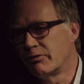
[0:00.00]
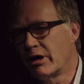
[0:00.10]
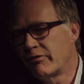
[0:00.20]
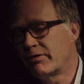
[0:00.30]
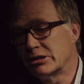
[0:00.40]

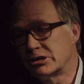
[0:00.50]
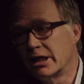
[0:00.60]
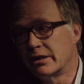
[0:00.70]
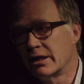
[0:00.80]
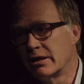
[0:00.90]
very
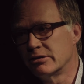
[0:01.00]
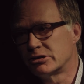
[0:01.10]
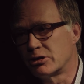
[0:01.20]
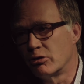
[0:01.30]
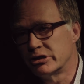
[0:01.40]
fascinating
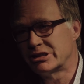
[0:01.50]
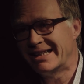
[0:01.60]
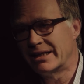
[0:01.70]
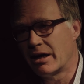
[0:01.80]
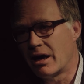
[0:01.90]
stories
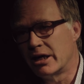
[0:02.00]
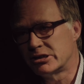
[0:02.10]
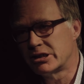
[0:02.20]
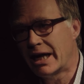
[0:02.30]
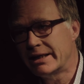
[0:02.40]
in the
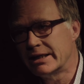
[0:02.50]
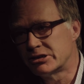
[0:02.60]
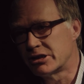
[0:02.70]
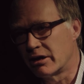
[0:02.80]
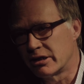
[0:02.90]
Icelandic
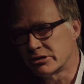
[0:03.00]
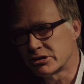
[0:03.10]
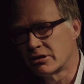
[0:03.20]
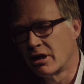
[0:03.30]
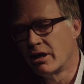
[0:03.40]

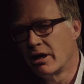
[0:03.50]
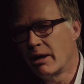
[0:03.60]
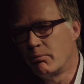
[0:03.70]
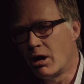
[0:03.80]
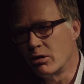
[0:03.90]
sagas
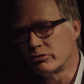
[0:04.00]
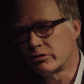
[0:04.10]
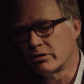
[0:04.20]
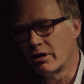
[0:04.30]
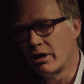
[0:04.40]

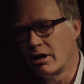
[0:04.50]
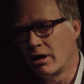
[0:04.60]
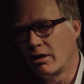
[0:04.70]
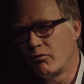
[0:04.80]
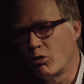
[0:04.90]
about
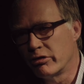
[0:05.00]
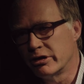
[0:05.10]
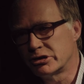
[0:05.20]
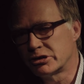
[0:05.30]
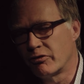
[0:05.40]

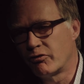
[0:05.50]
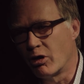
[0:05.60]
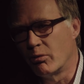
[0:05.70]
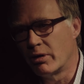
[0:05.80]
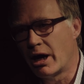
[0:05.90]
warriors
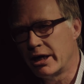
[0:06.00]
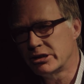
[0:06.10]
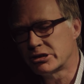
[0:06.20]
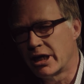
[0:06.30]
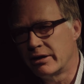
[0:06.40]
from
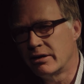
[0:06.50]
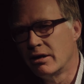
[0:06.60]
Iceland